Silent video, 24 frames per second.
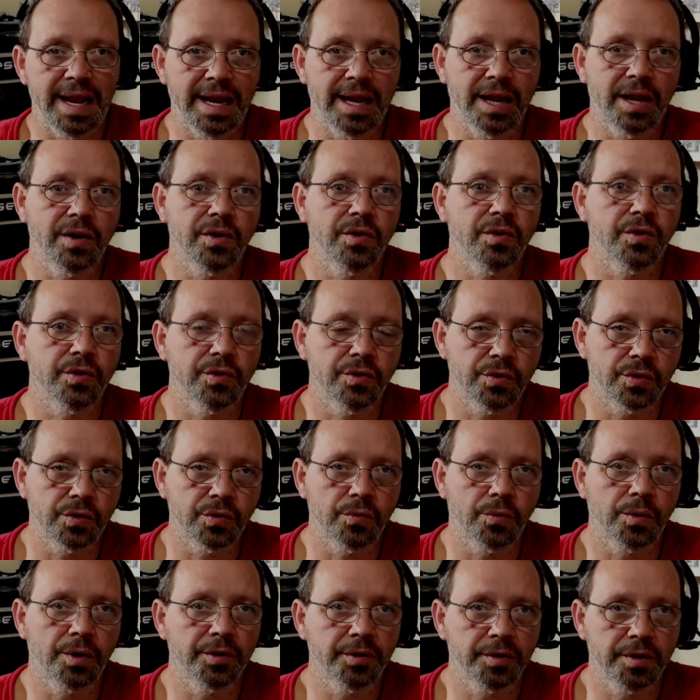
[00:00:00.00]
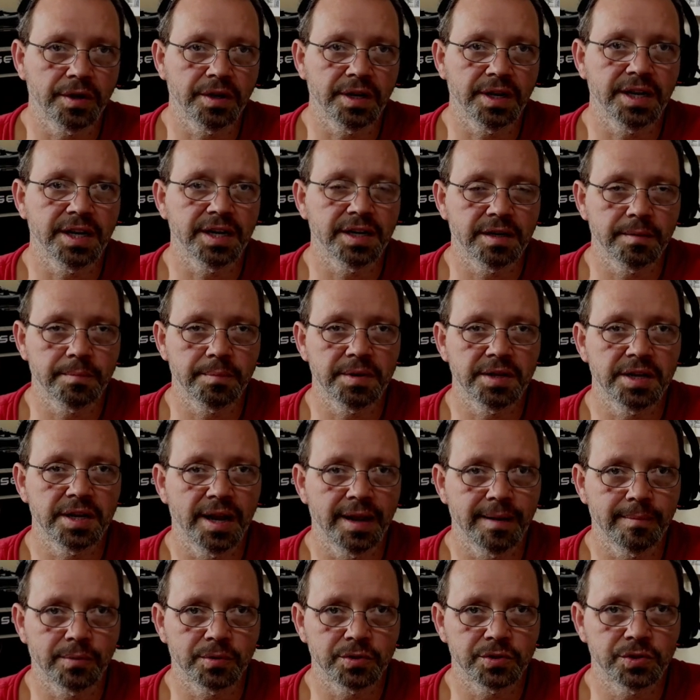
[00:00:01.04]
and you're going to need to
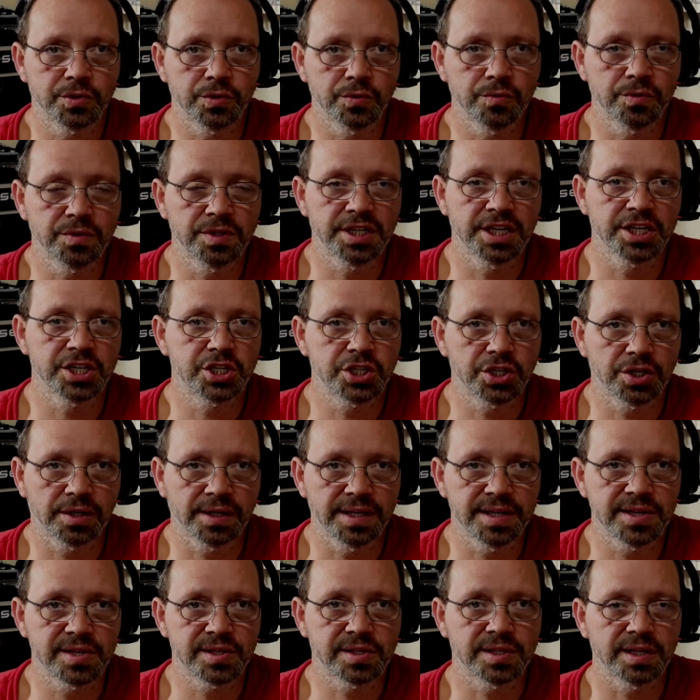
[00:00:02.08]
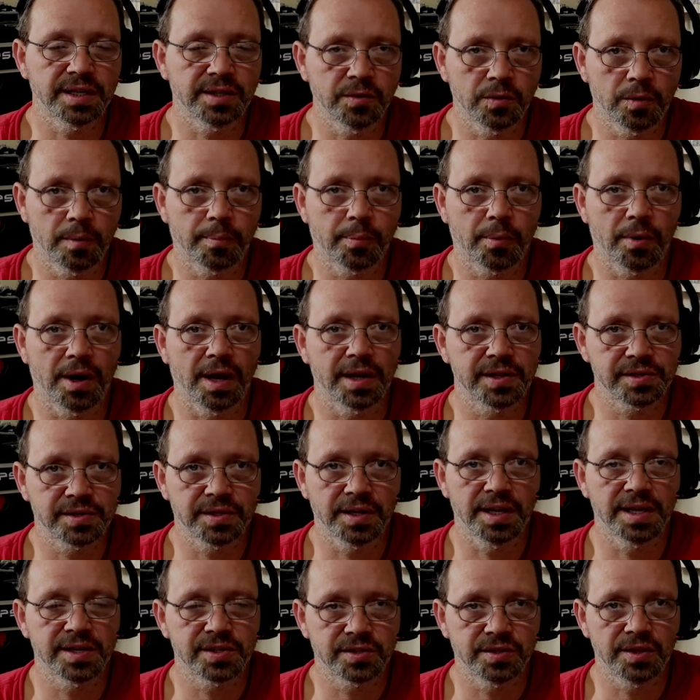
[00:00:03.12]
be able to digitally signal
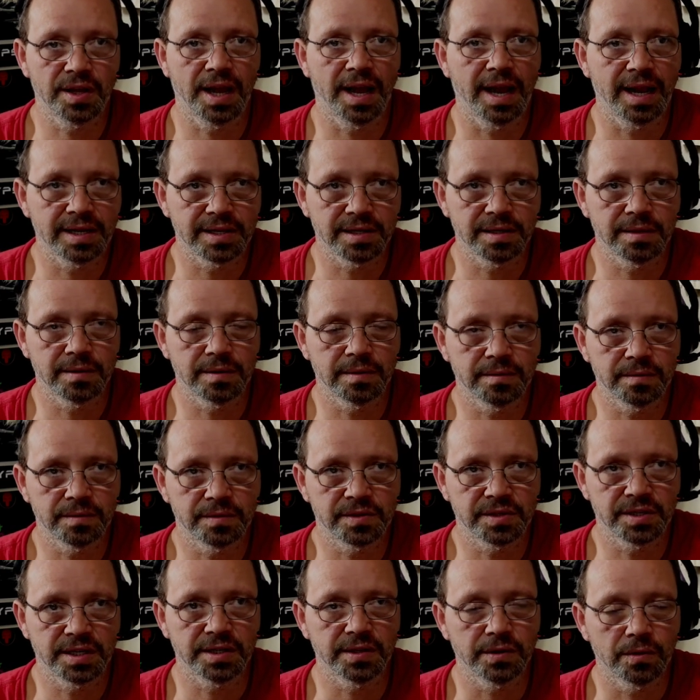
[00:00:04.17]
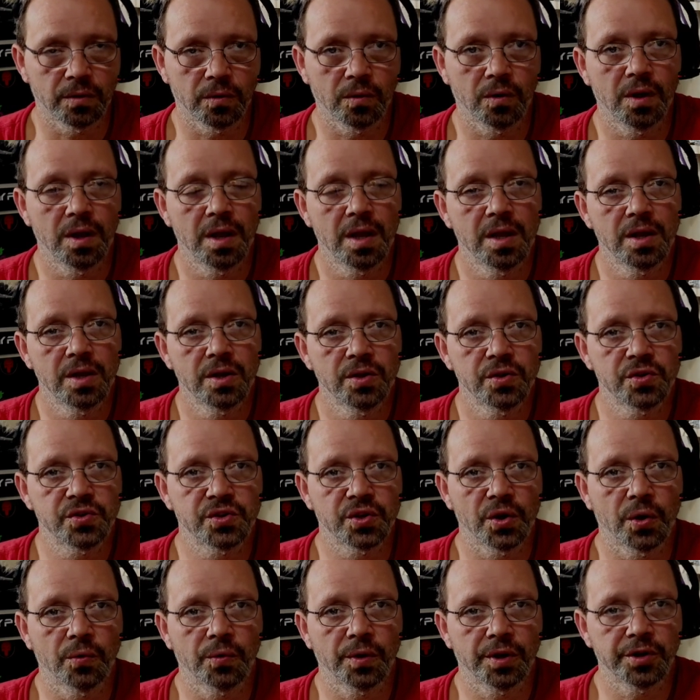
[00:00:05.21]
process that signal
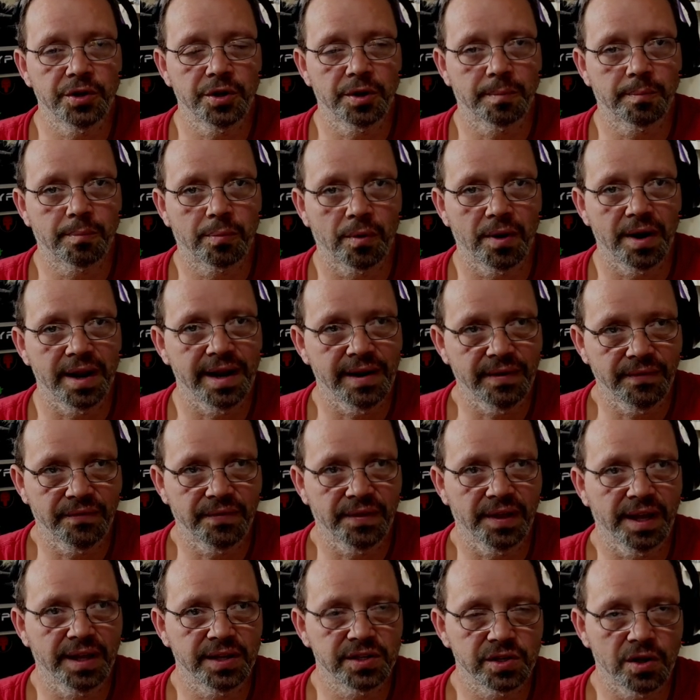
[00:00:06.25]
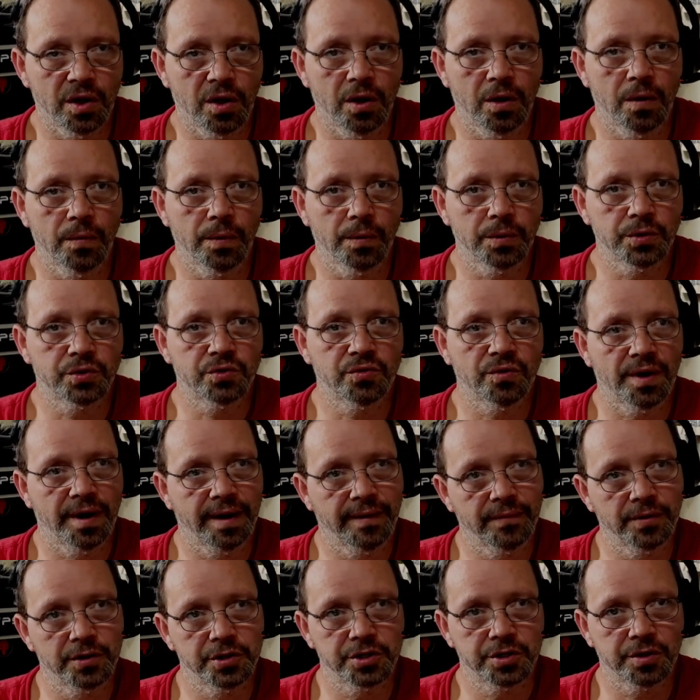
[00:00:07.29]
so that your brain thinks all those
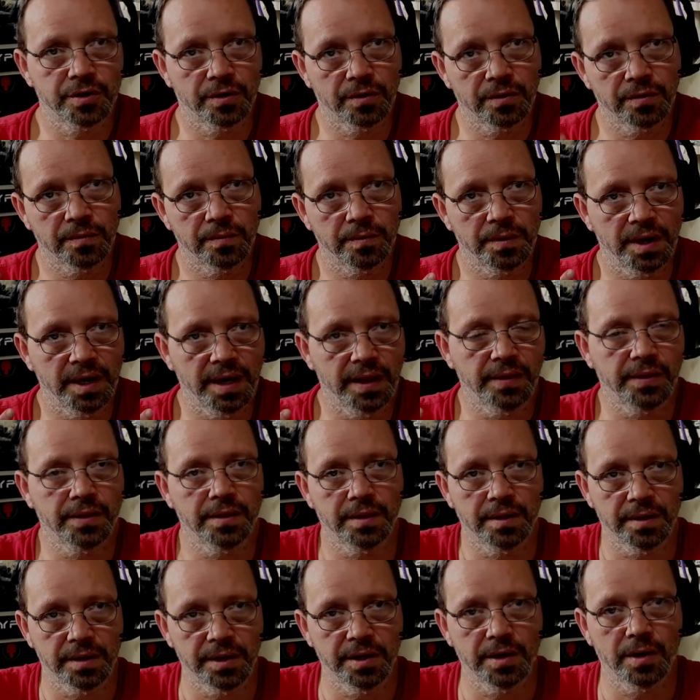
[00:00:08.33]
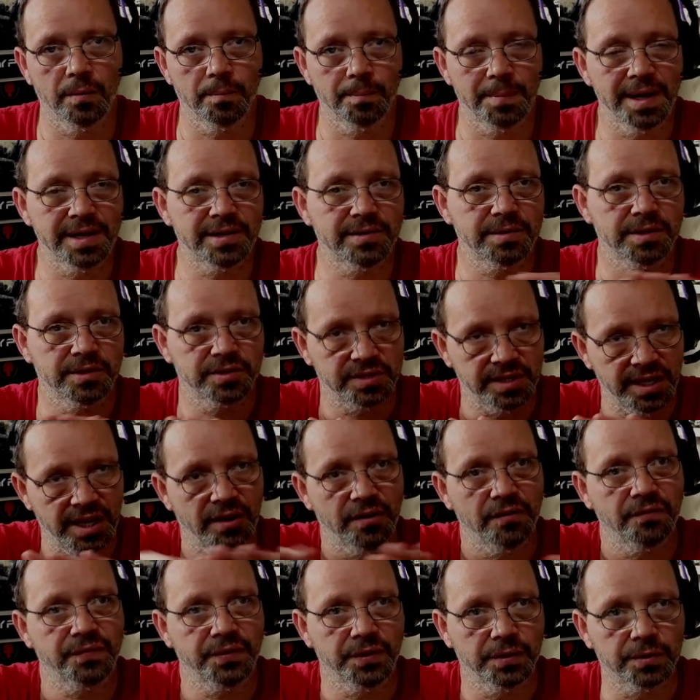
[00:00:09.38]
drivers are, and you know, makes the
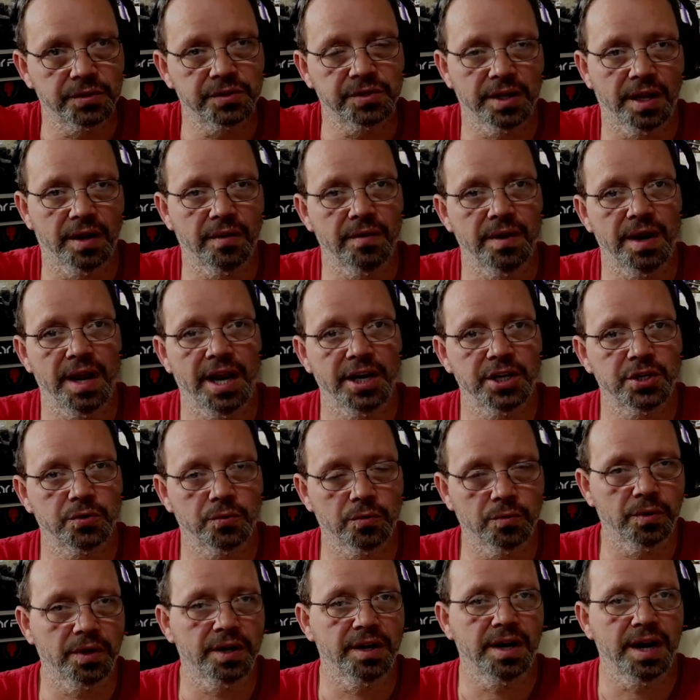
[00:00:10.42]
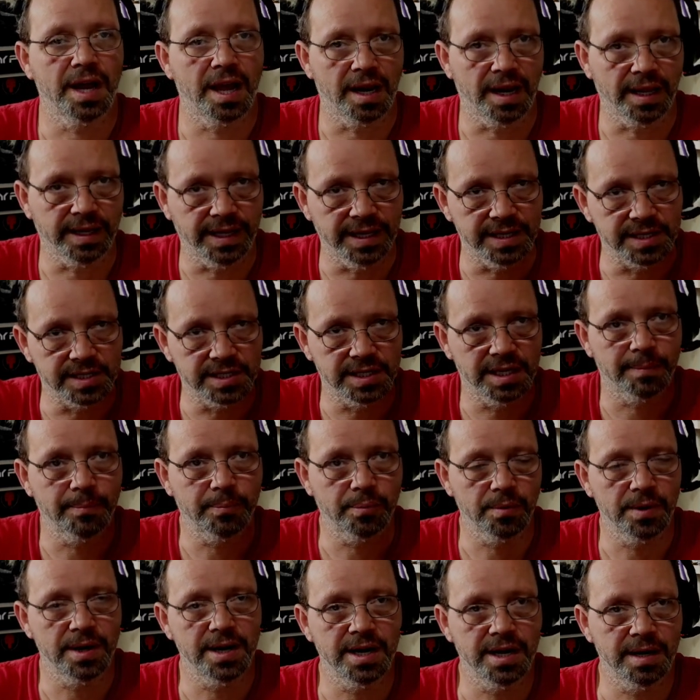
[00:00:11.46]
sound feel sound natural and not like it's
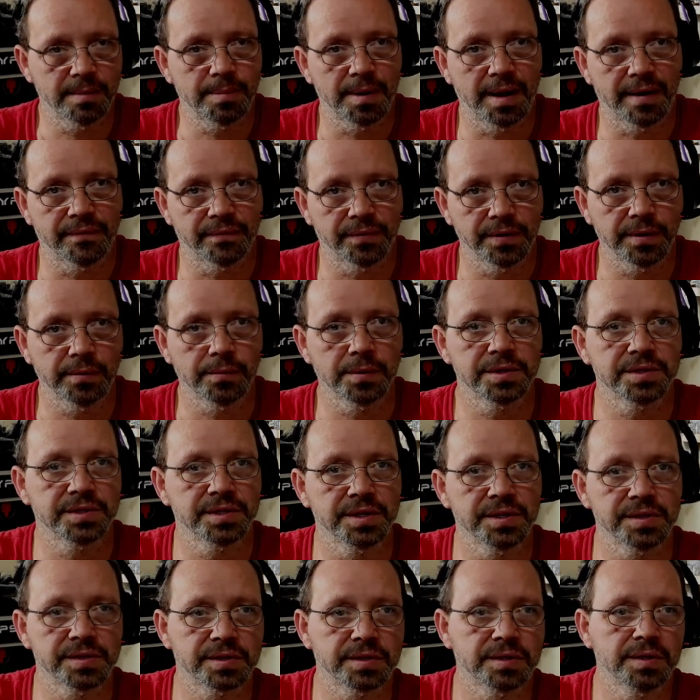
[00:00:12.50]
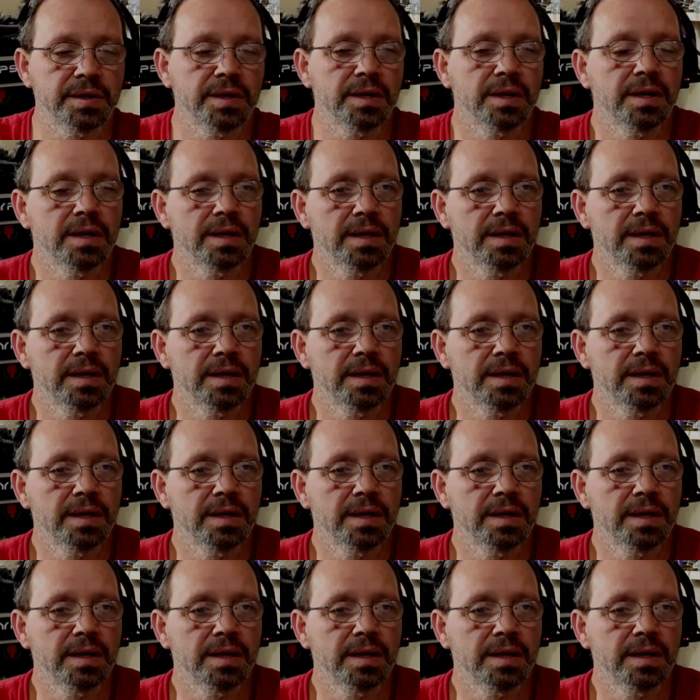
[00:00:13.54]
separated by frequencies.